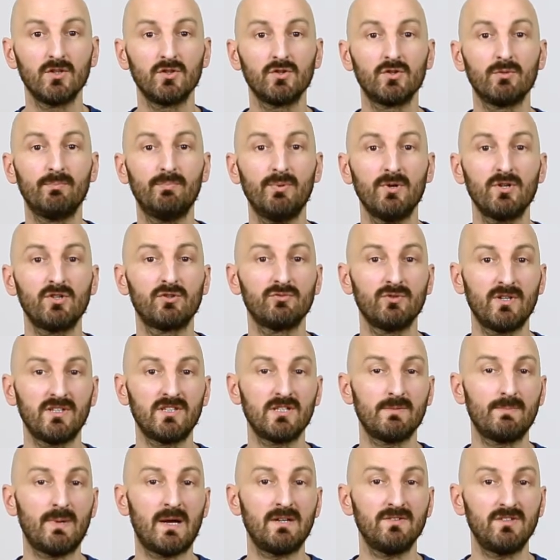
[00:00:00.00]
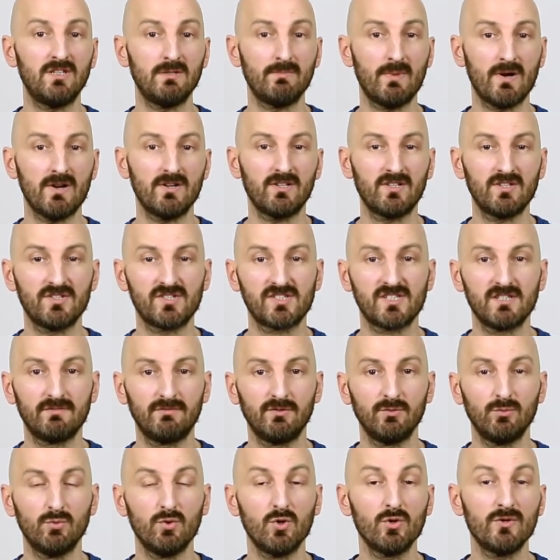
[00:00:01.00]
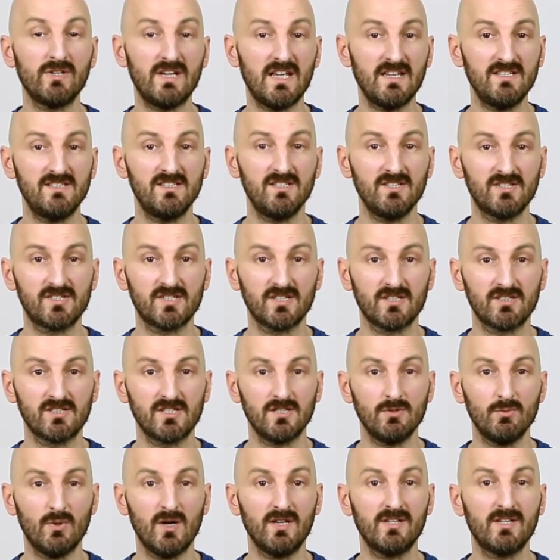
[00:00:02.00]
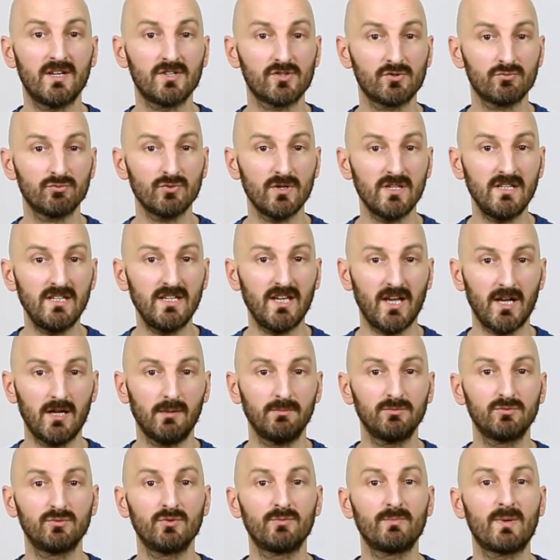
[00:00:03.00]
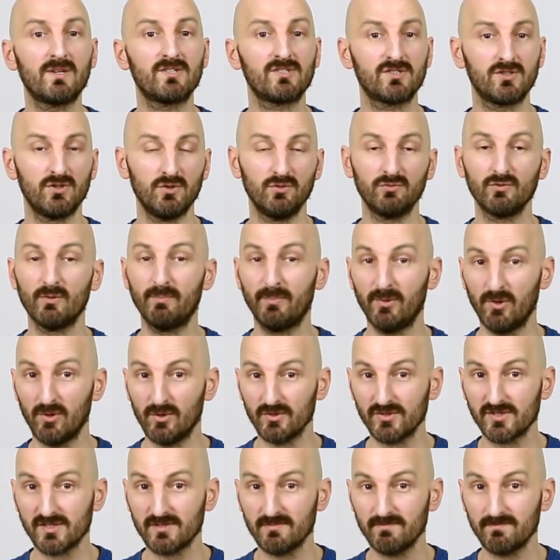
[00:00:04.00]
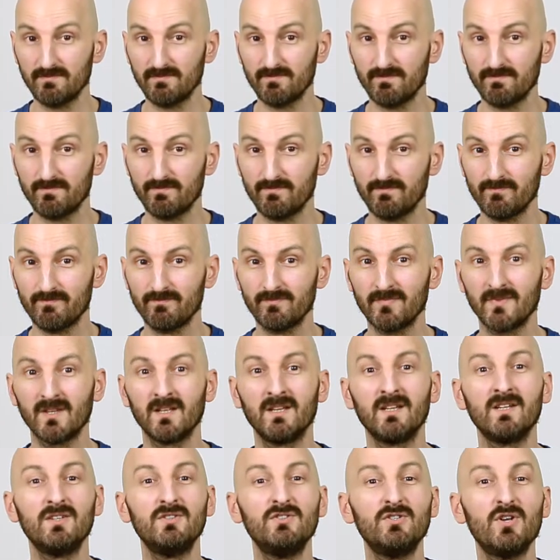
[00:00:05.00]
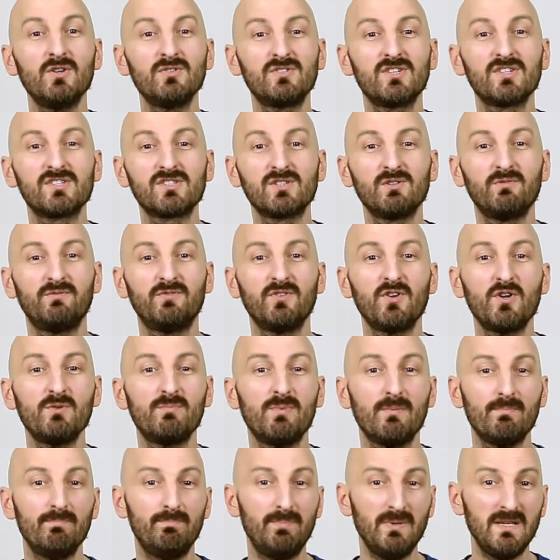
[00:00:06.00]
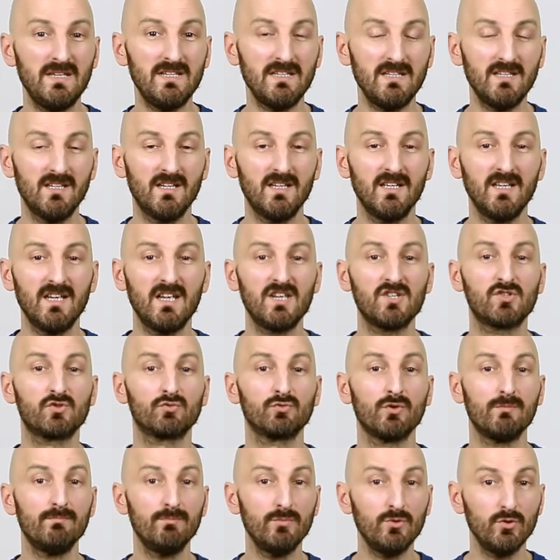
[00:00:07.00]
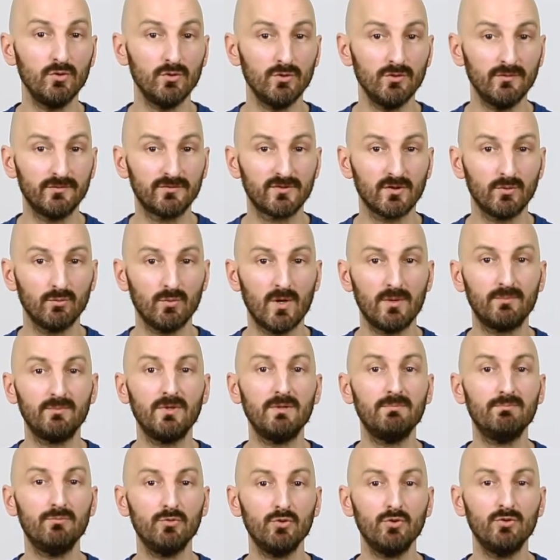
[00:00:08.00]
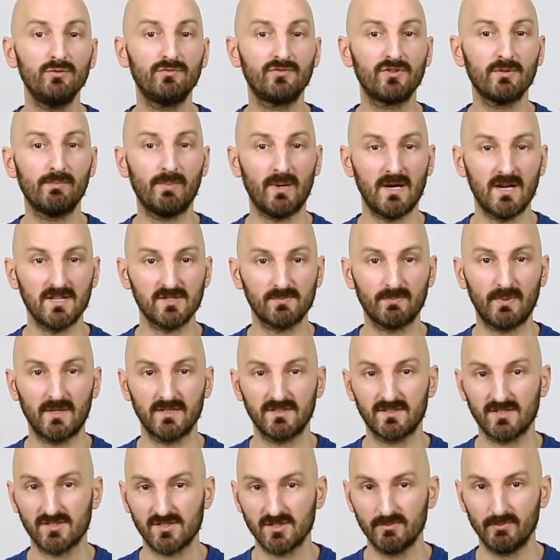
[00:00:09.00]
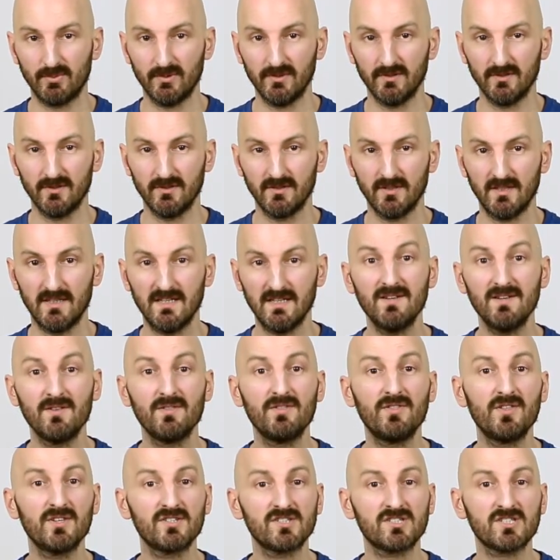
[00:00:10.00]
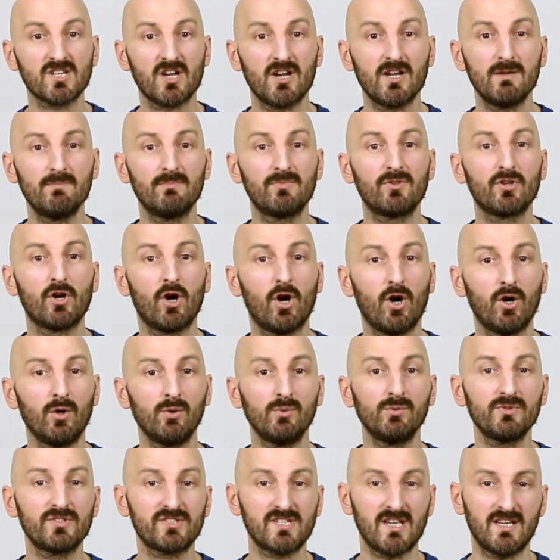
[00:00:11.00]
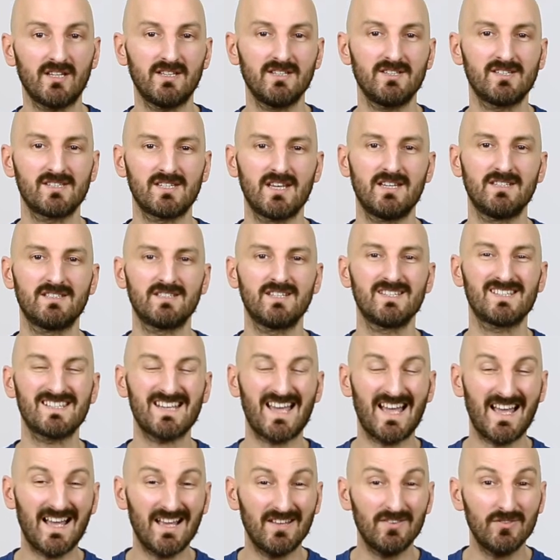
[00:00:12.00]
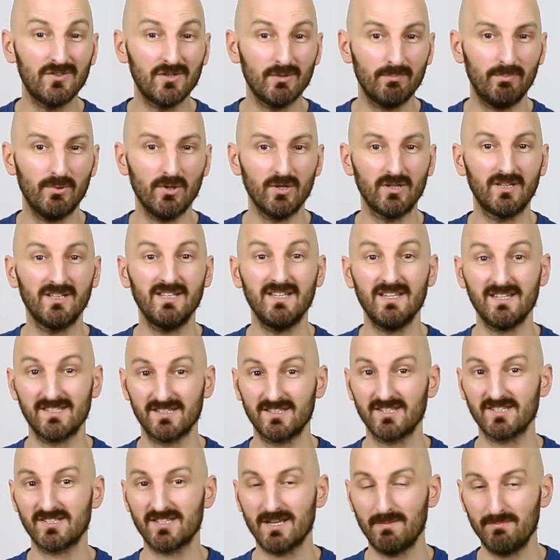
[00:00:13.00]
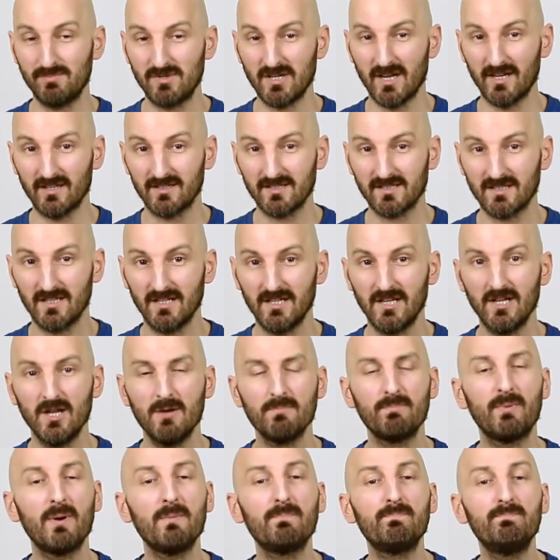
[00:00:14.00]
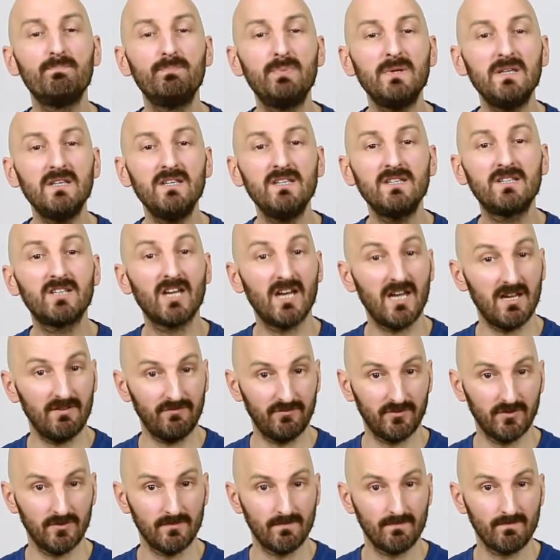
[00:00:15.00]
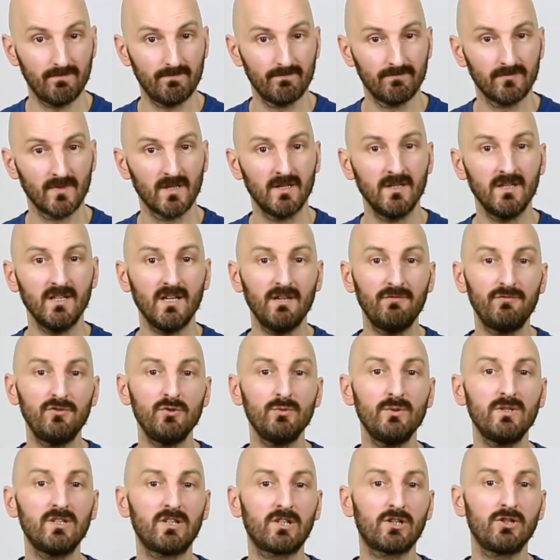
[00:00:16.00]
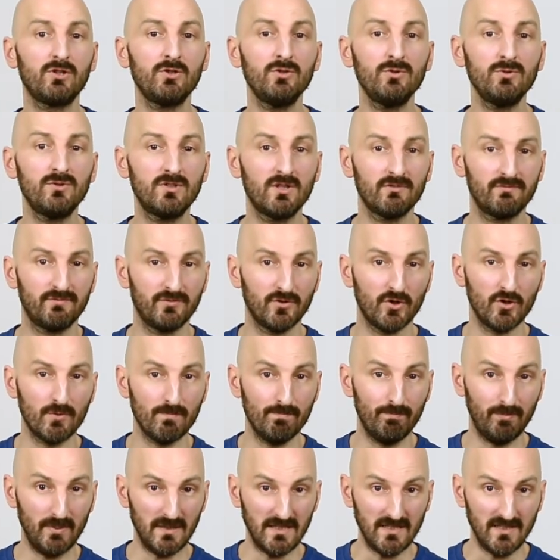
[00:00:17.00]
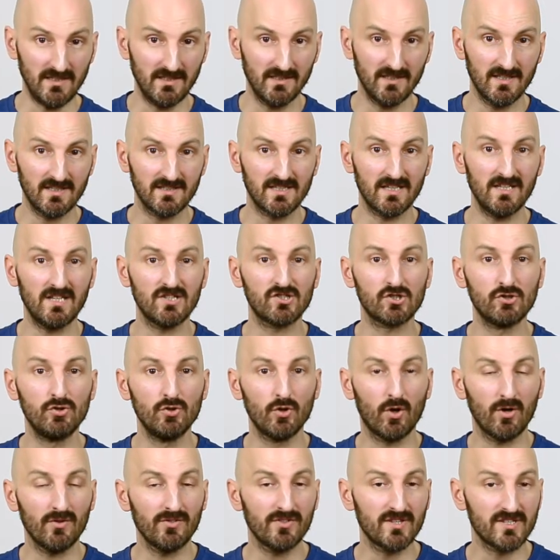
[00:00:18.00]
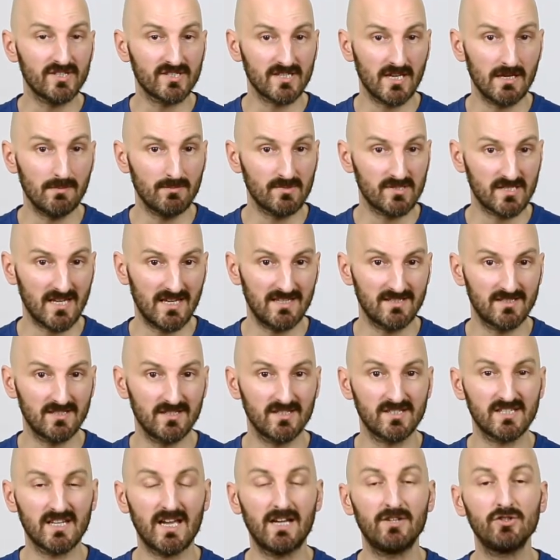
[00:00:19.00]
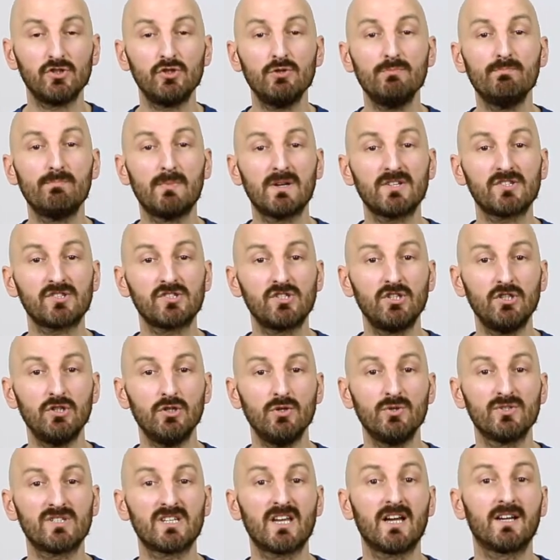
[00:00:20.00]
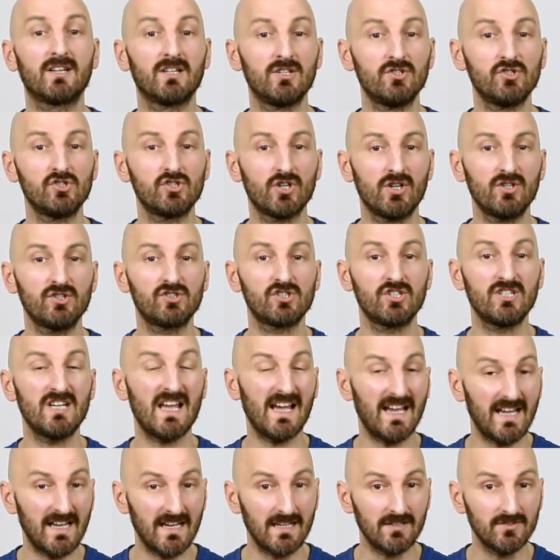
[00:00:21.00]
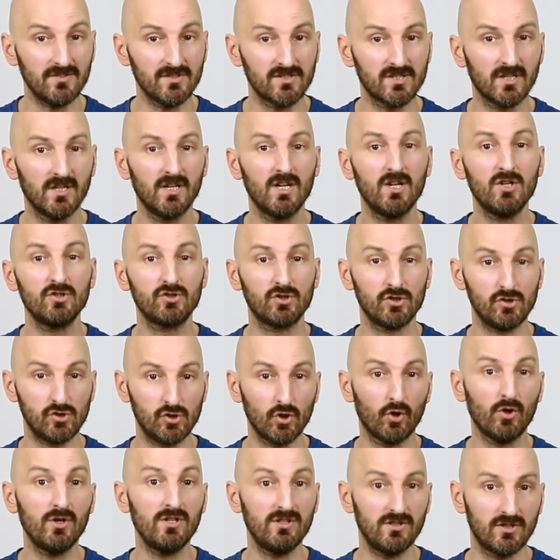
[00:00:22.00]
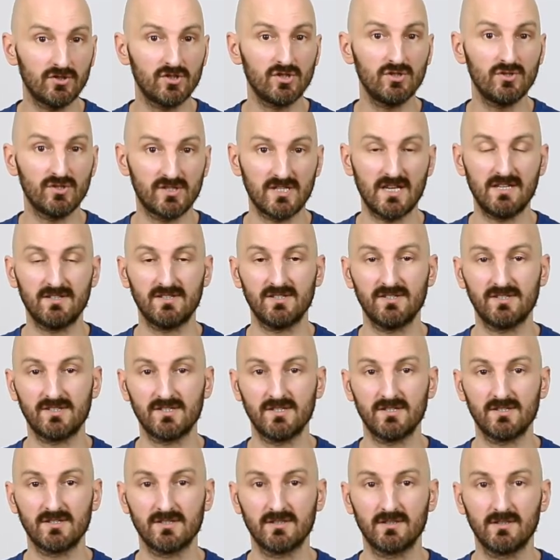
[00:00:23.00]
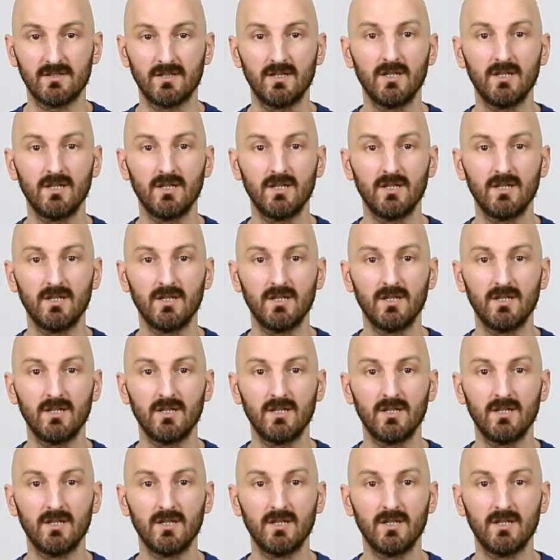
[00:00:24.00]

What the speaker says: The book written about the American Civil War in 1861 has really helped with my school report. Notice the verb be is removed when we move the past participle. This time the whole second sentence and the book is the subject. But be careful. If you include the verb be, then it's not the same sentence and you must use a conjunction and to join the two sentences.